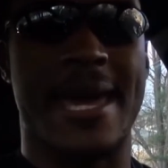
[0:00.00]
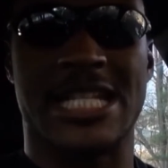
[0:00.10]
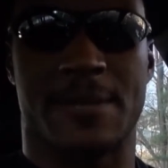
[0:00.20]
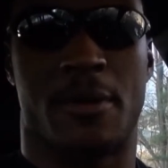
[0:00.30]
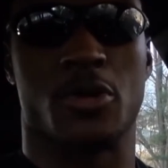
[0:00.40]

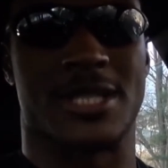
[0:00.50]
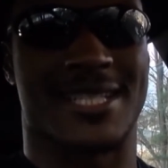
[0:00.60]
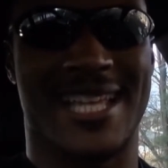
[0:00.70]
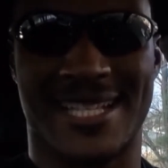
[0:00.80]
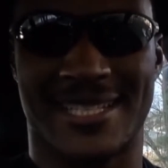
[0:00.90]
man is supposed to
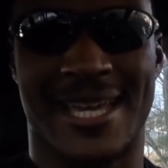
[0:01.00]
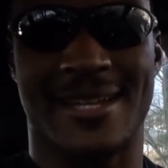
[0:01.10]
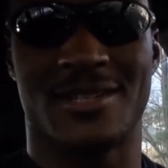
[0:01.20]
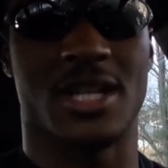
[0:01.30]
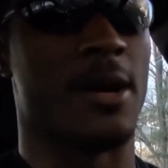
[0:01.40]
set
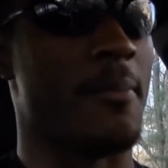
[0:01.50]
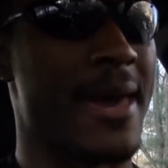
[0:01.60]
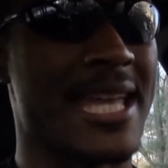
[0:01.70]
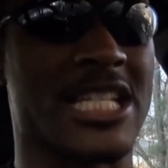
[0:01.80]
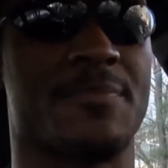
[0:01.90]
standards. A
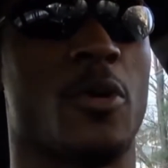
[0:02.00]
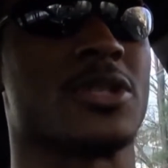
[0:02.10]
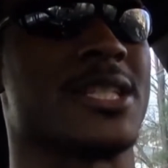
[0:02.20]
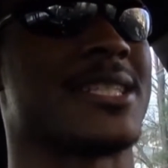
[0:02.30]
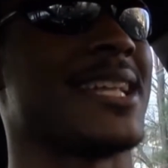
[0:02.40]
man is
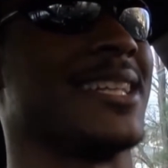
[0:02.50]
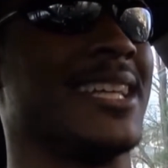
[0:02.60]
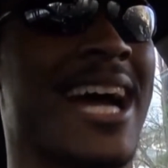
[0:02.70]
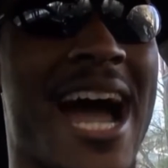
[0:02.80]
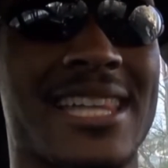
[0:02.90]
supposed to set
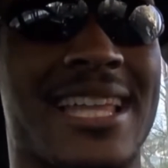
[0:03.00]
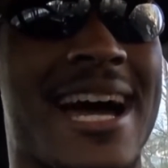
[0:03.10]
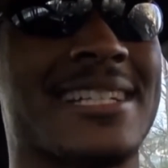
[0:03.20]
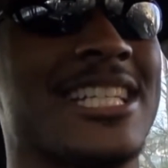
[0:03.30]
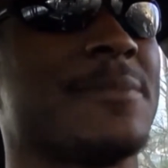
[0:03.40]
the
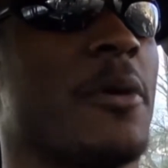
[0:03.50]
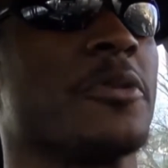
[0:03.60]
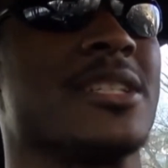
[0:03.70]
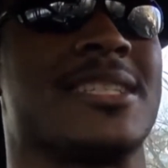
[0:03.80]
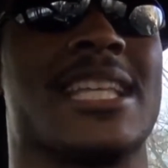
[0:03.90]
guidelines. He's
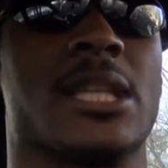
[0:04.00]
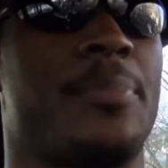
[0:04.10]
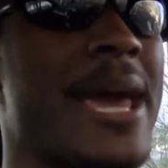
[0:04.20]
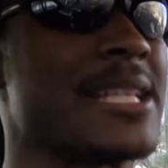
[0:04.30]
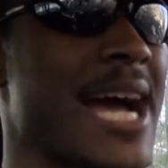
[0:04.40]
supposed to set
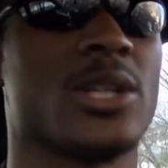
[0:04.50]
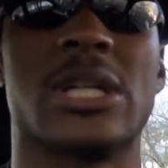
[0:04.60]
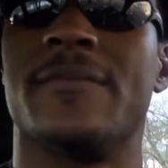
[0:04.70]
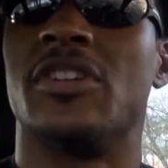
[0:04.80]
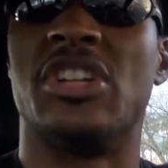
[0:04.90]
the pace. I
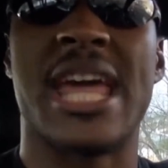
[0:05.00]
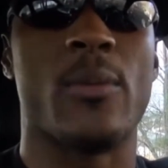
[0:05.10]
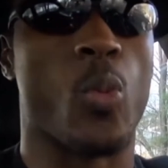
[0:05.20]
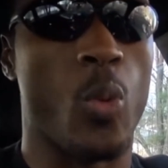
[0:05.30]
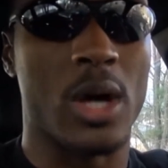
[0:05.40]
don't give a
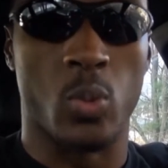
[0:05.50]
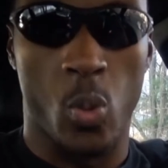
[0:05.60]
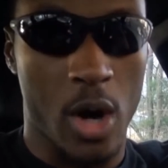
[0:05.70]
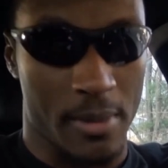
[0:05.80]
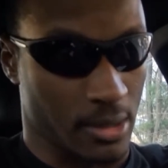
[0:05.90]
damn
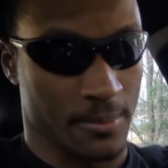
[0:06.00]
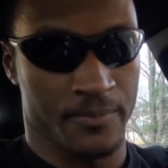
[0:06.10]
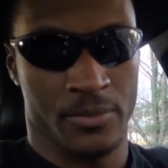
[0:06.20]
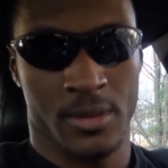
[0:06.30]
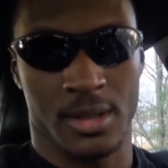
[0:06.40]
what woman
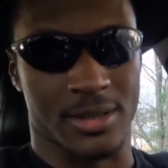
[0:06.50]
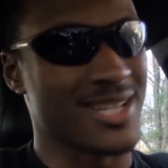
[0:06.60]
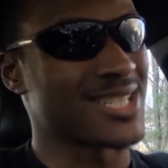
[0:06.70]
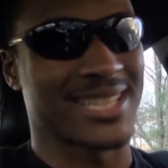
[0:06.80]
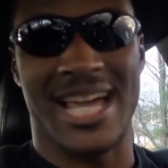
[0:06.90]

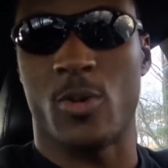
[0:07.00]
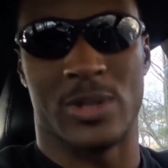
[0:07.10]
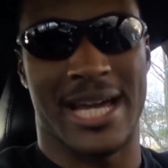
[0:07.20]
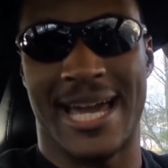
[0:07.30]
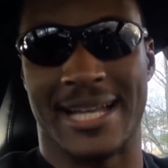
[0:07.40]
doesn't
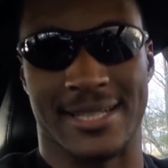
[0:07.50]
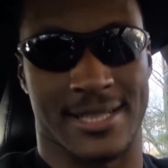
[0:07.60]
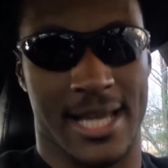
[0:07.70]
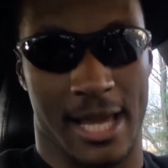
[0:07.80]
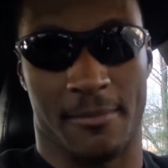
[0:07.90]
like what I got
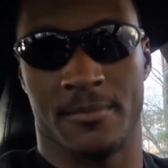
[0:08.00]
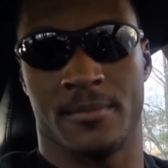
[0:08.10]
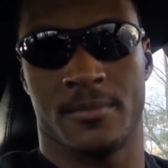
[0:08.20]
to say,